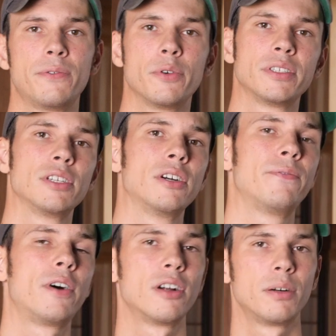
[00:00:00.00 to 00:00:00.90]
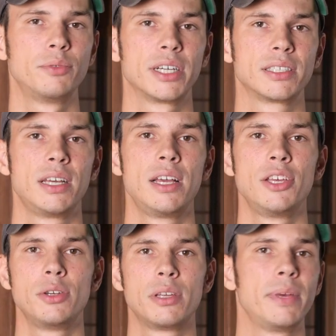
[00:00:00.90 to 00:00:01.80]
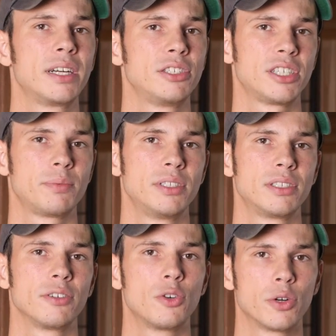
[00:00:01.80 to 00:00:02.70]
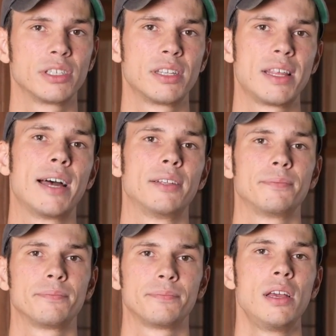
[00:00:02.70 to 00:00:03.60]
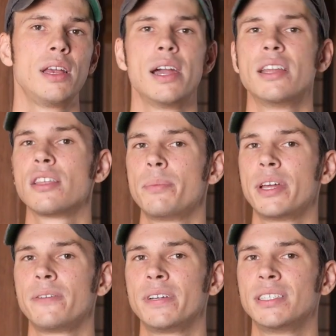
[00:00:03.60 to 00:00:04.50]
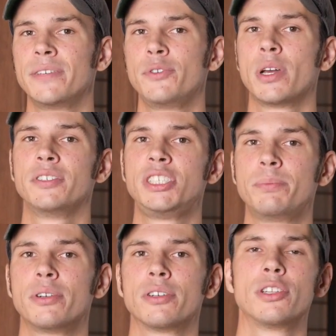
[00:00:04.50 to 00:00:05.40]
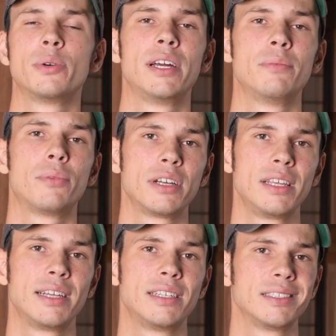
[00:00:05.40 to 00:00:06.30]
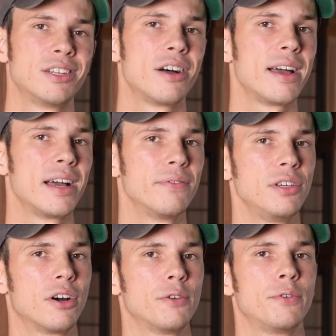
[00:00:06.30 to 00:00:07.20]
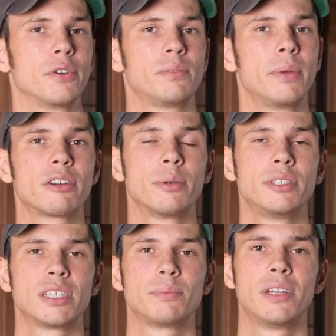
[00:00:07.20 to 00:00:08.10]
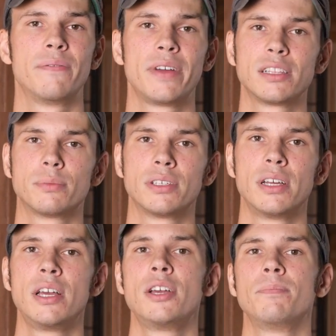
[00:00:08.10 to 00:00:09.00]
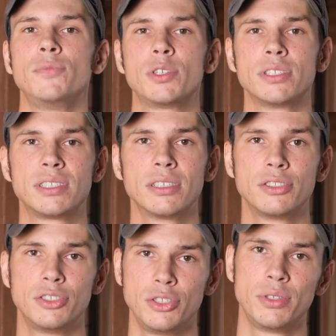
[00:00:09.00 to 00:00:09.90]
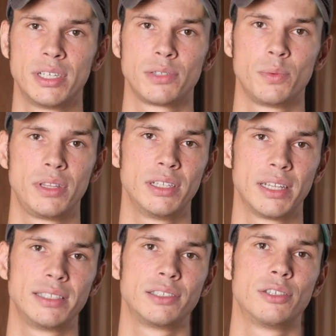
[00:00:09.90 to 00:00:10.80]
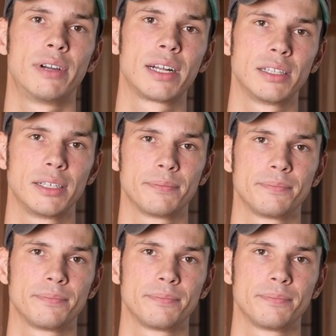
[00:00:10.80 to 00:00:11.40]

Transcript: you're focusing on far objects, you can make adjustments according to that. Another benefit is if you have a cheaper or lower end body that does not have the autofocus micro adjustment available, you can still do this with the lens directly.